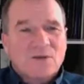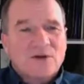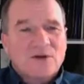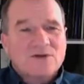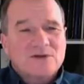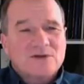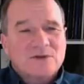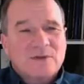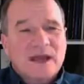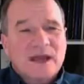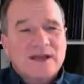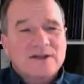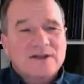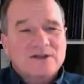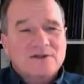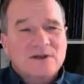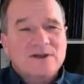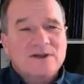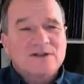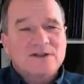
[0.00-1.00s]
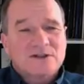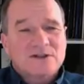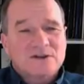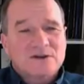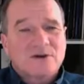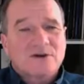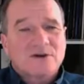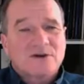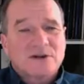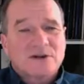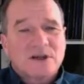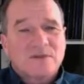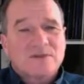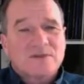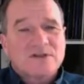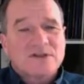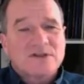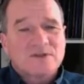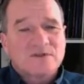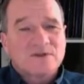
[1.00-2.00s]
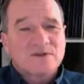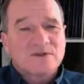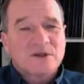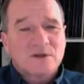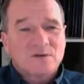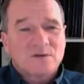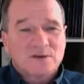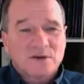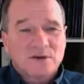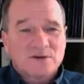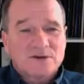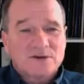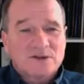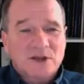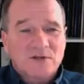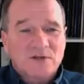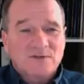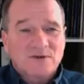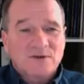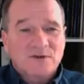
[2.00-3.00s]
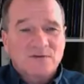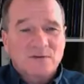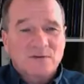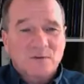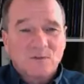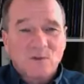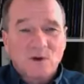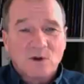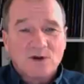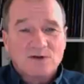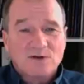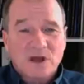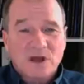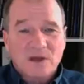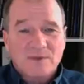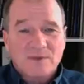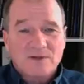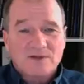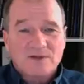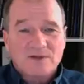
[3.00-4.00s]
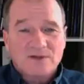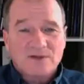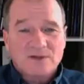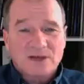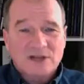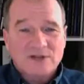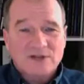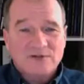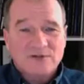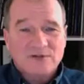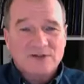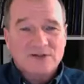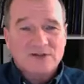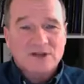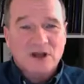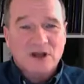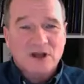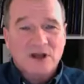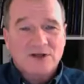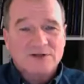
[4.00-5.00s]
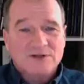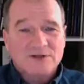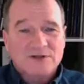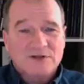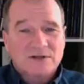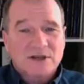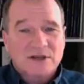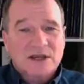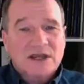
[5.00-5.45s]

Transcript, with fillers: Post-traumatic stress disorder can be severe for those suffering from war traumas or sexual assaults.